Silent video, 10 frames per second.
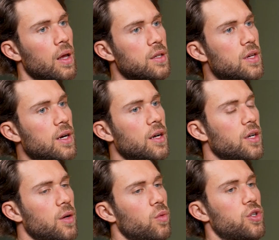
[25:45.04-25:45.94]

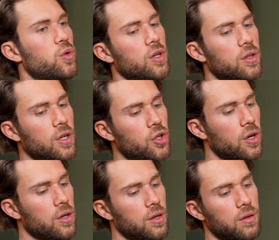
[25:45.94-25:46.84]
I would just want to touch
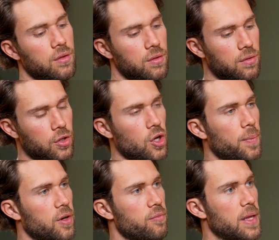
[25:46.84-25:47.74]
on the
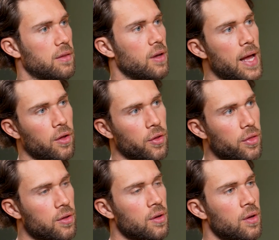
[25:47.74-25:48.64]
topic of mental
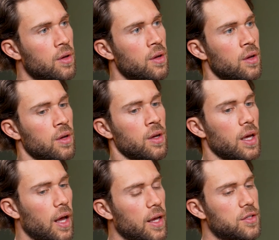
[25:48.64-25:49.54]
health.
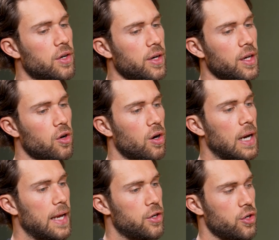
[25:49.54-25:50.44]
Is there any
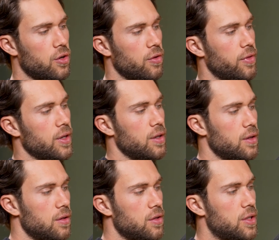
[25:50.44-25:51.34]
correlation of the
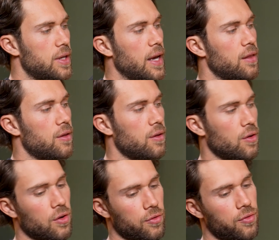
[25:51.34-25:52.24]
state
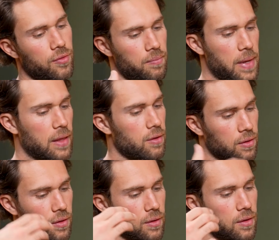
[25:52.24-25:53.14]
of
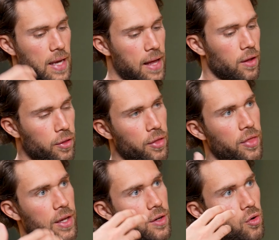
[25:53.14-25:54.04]
mental health
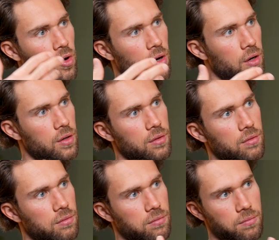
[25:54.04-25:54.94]
that your
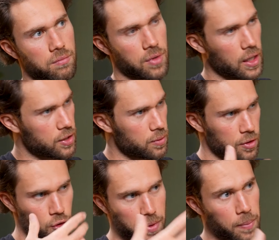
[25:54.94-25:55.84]

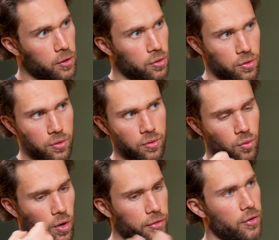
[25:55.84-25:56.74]
customers or people who
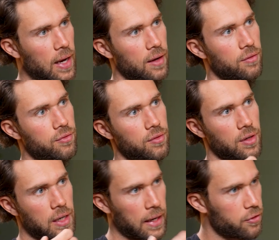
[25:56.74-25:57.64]
want to have
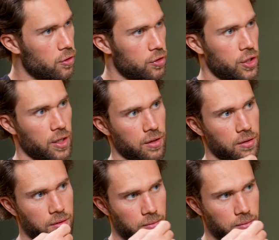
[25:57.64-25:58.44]
life coaching,